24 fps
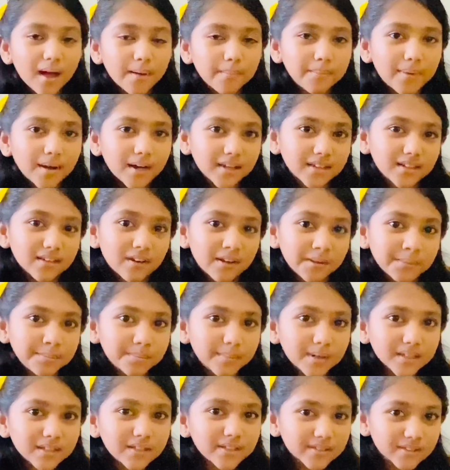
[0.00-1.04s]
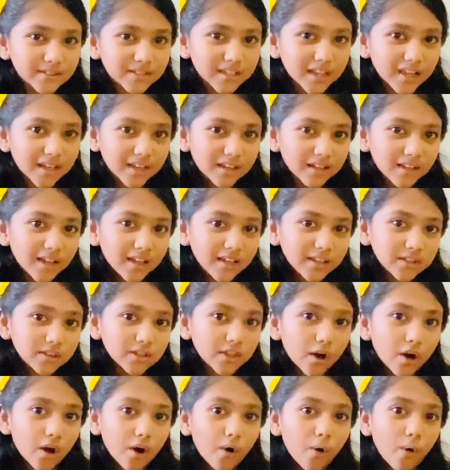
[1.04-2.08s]
but on Mother's Day,
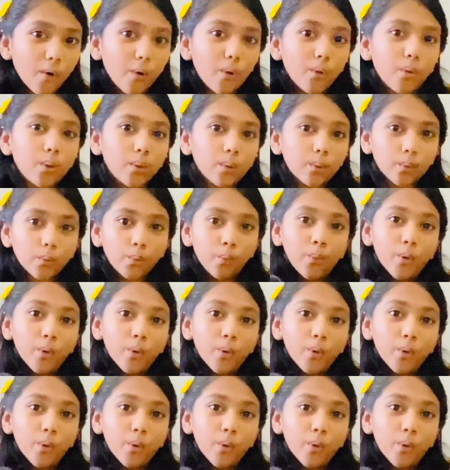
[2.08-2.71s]
the whole